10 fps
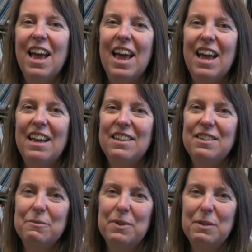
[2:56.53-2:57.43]
And
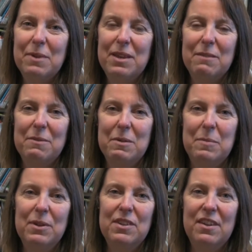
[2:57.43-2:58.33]
one way that we
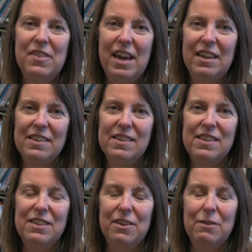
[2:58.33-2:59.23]
build on that is
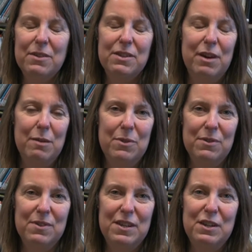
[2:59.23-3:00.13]
to always grab
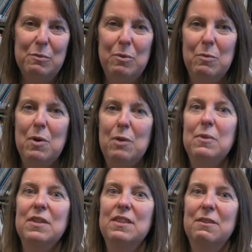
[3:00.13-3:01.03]
those teachable
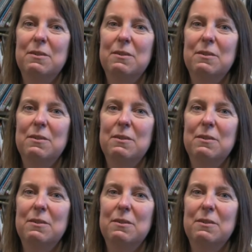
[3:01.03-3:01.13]
moments